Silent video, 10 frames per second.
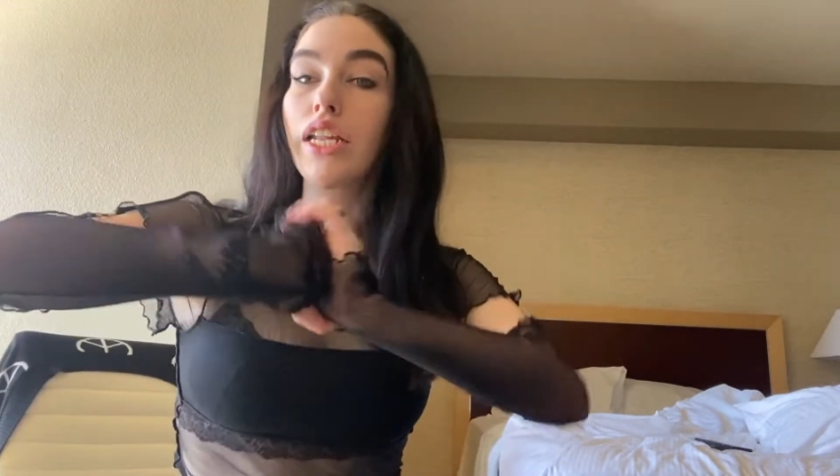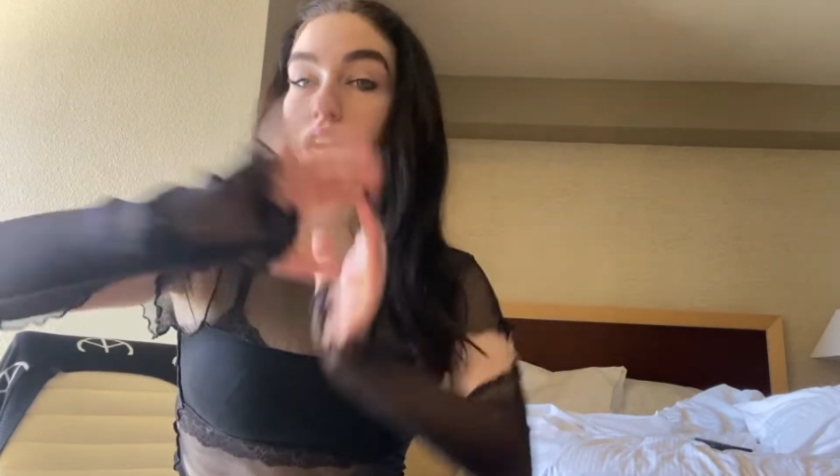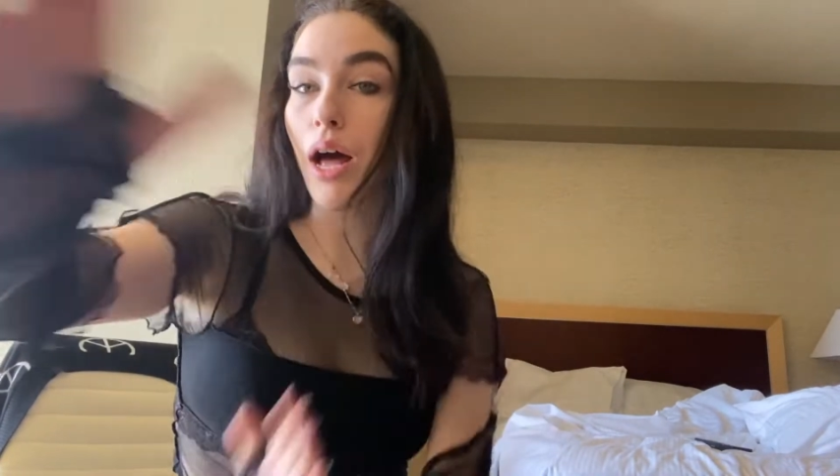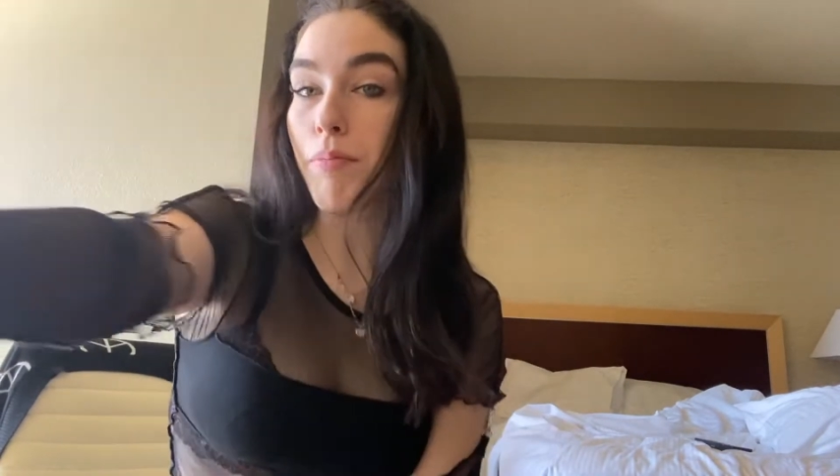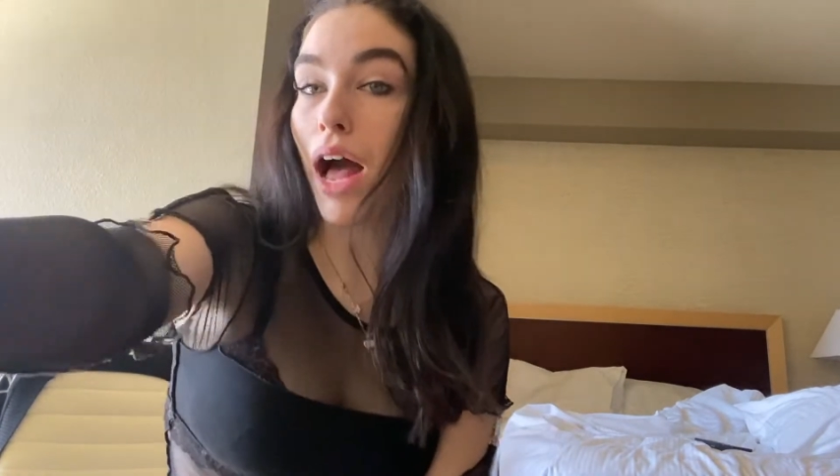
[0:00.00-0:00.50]
then
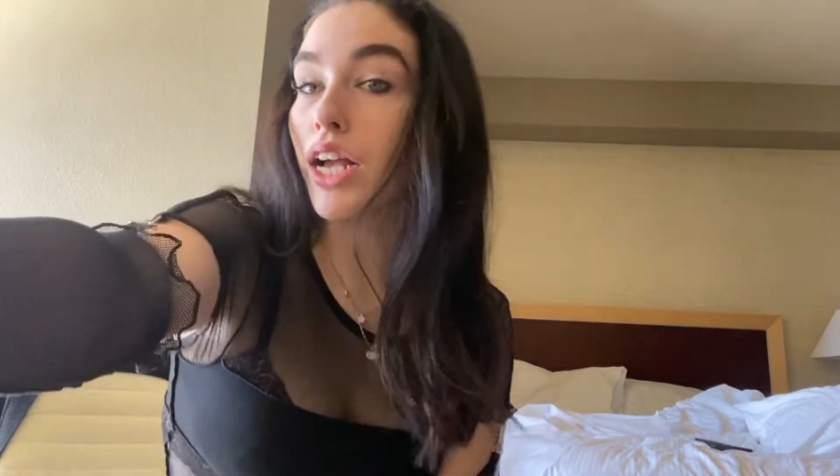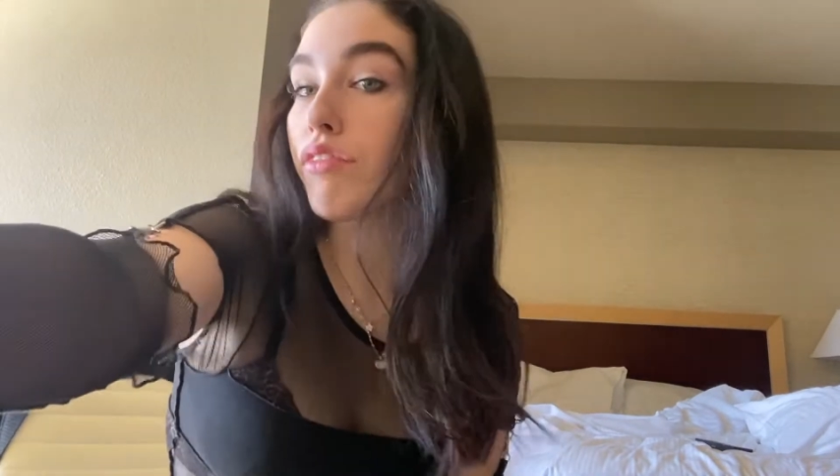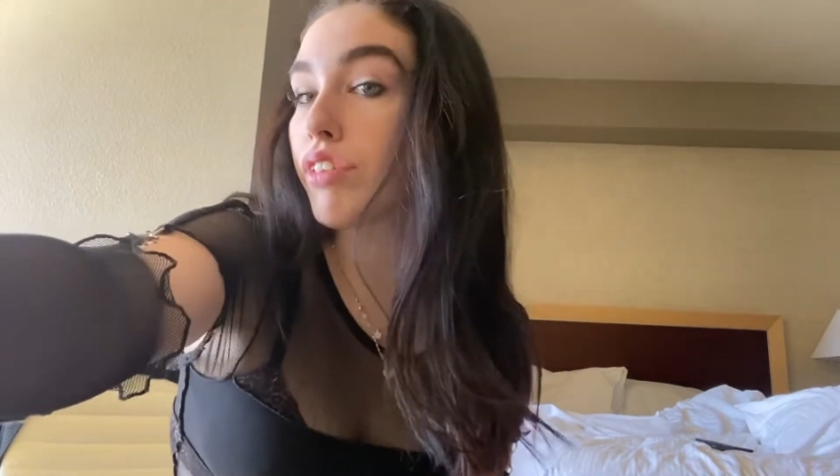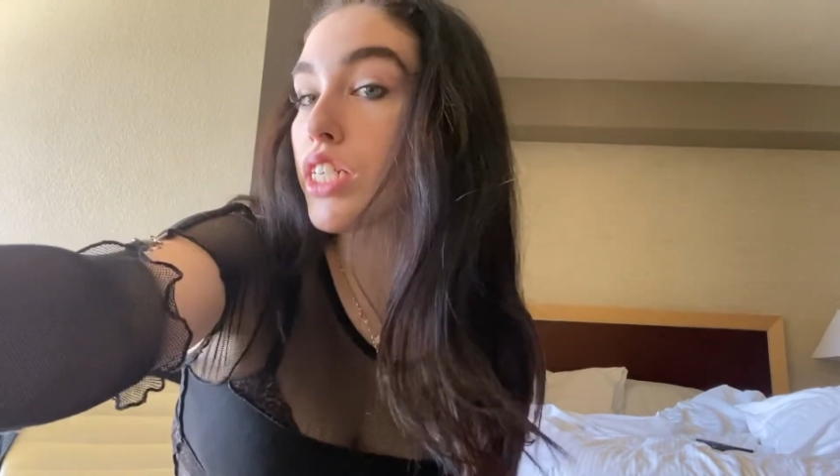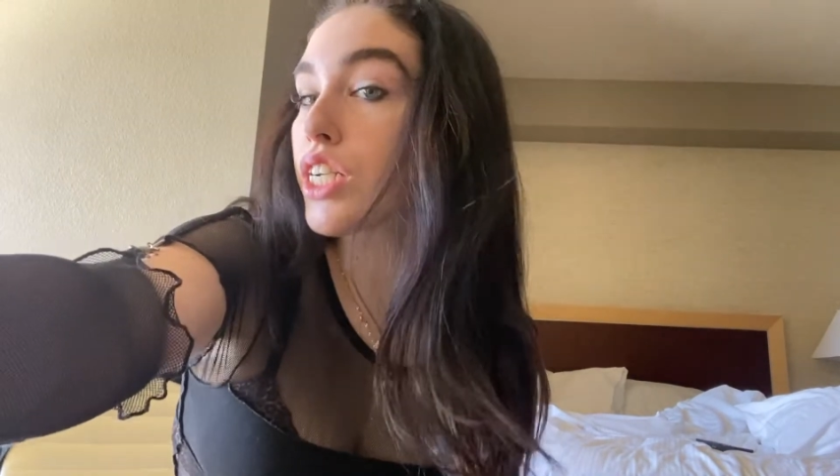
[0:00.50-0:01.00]
come back and
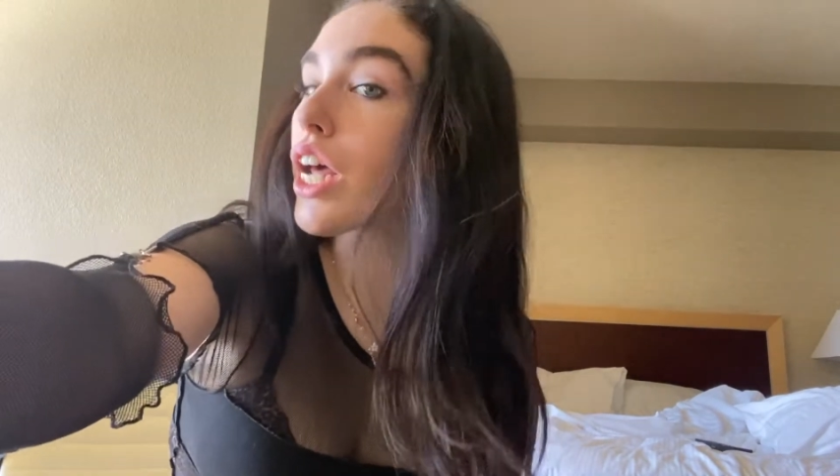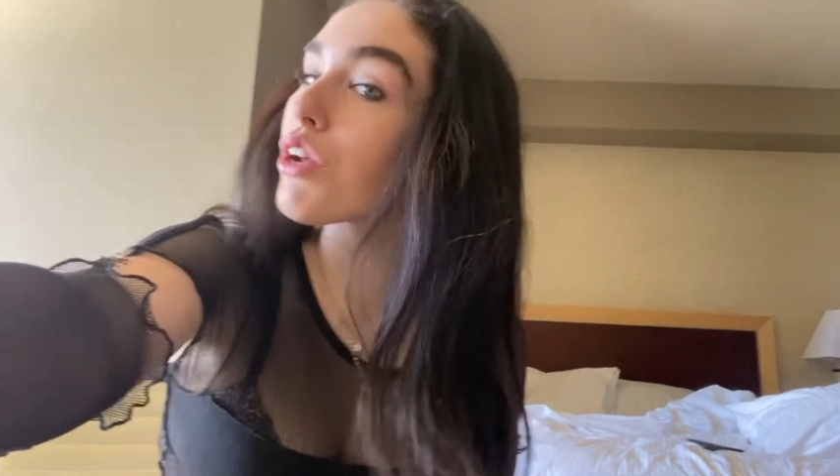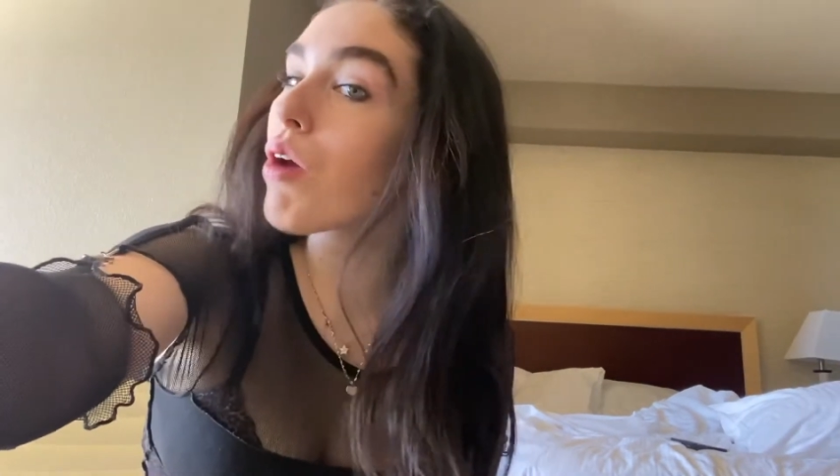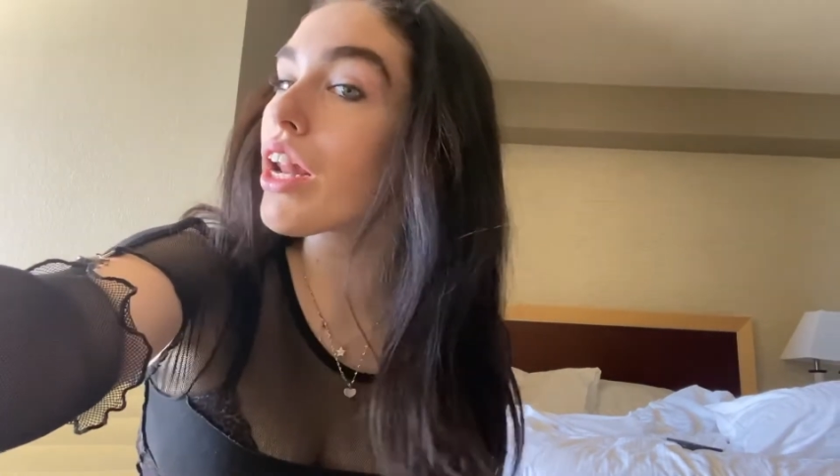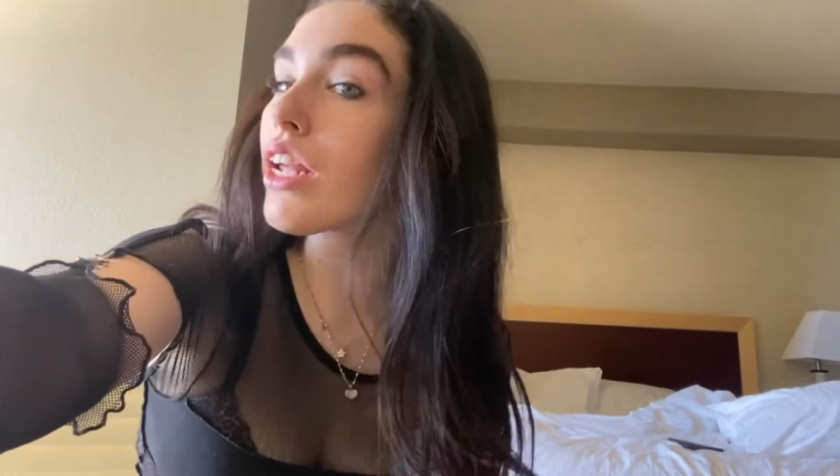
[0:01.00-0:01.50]
finish getting
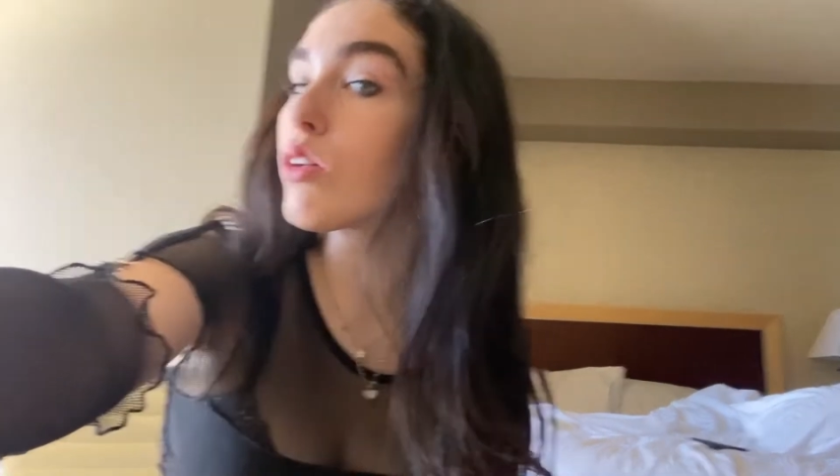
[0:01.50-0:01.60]
ready.